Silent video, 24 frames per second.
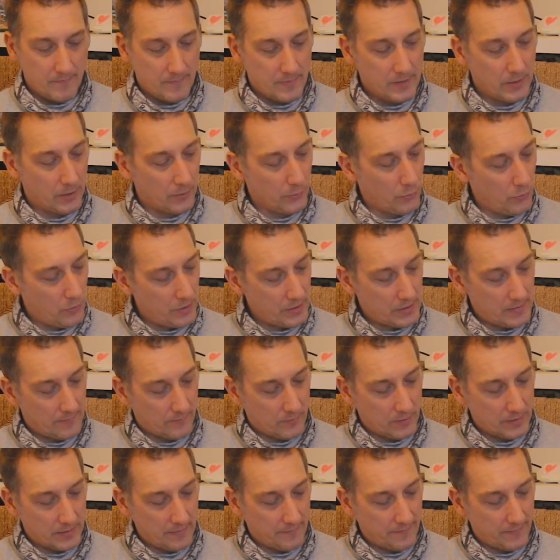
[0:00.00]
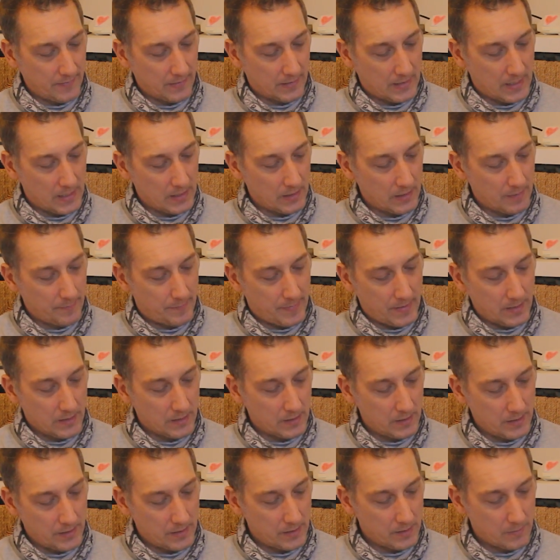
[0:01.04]
You'll notice I've got different coloured bungs
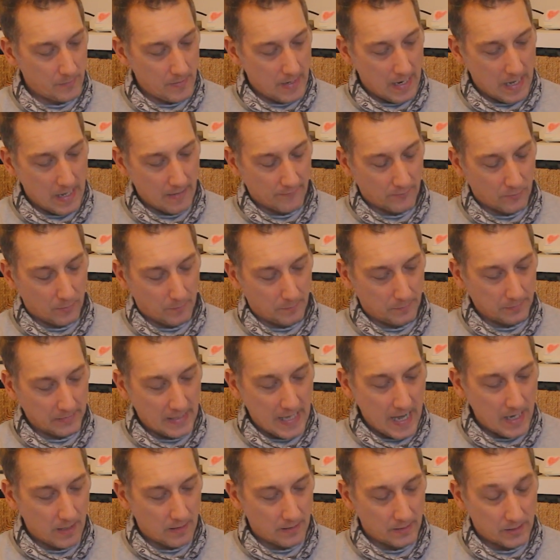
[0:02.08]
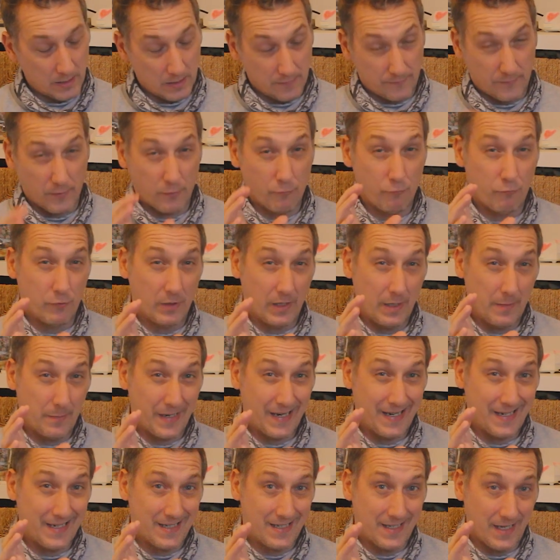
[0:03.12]
there as well. I've got black, this is for really
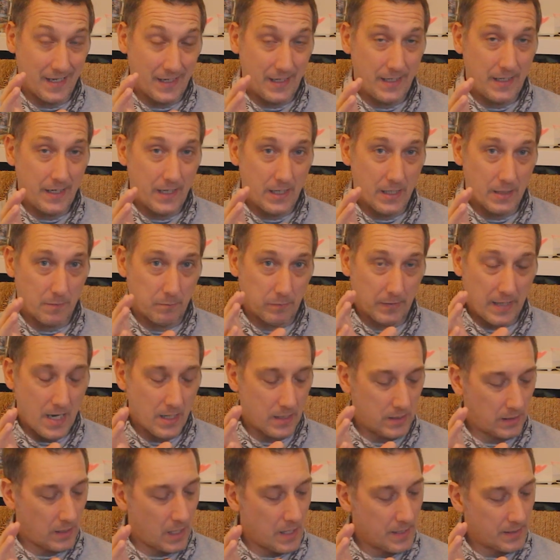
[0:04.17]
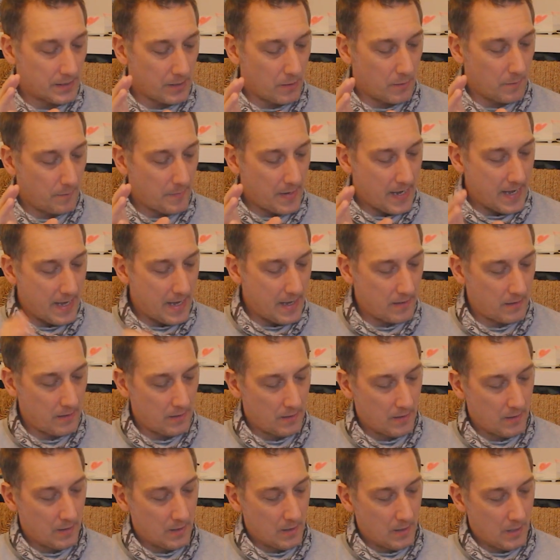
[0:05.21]
bright sunny days, black stands out better.
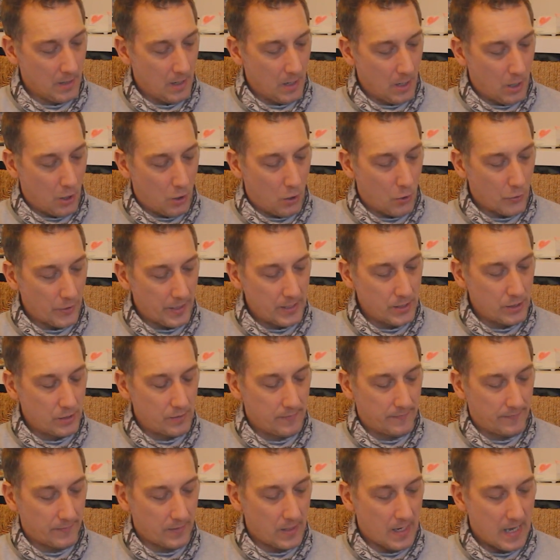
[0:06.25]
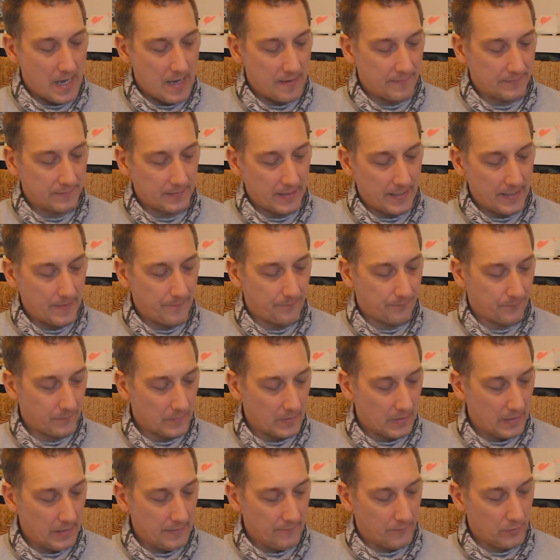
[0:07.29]
Orange for half light.
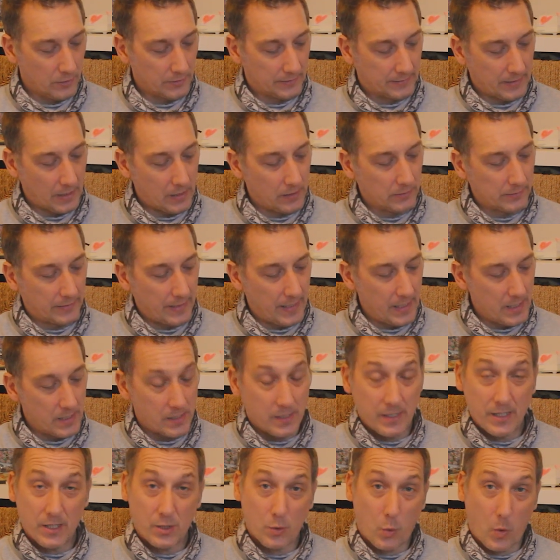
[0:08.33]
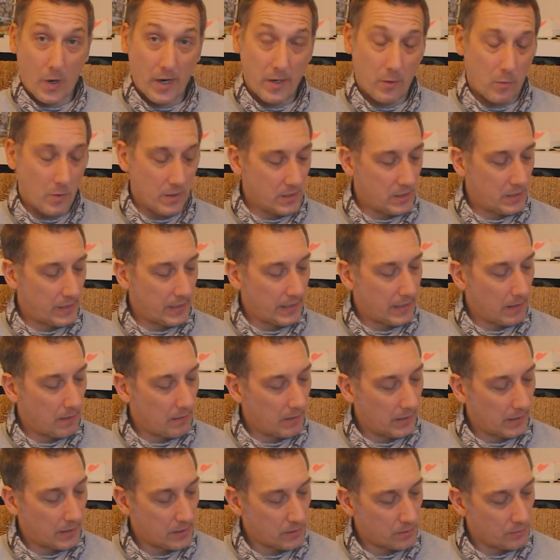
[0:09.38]
You've got dull days, these white ones stick out
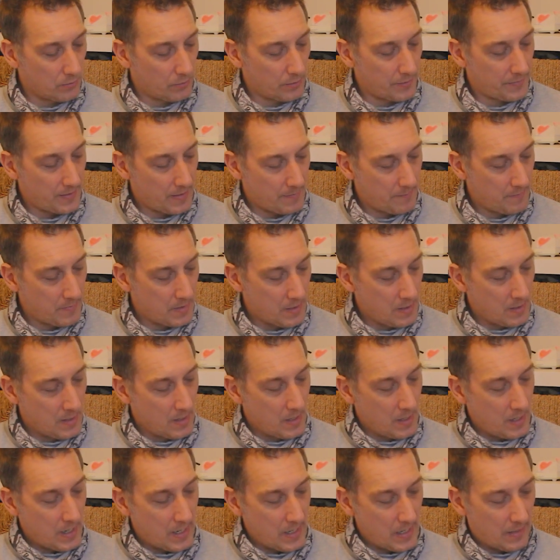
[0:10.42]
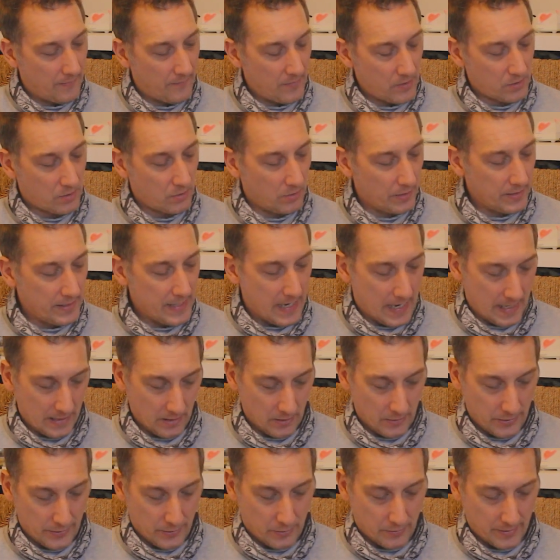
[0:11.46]
like a sore thumb. And I've also got
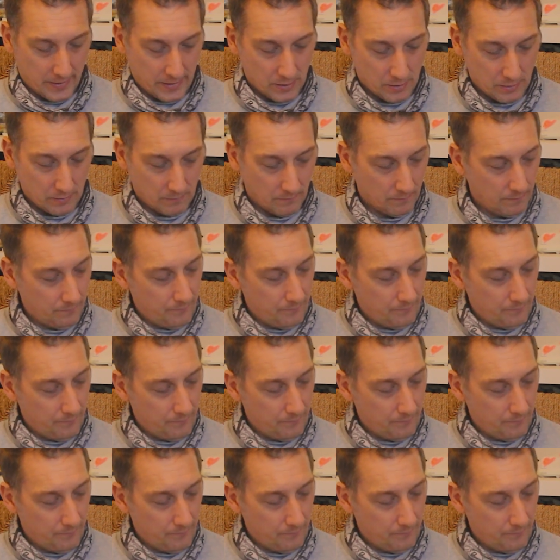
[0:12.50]
yellow and orange.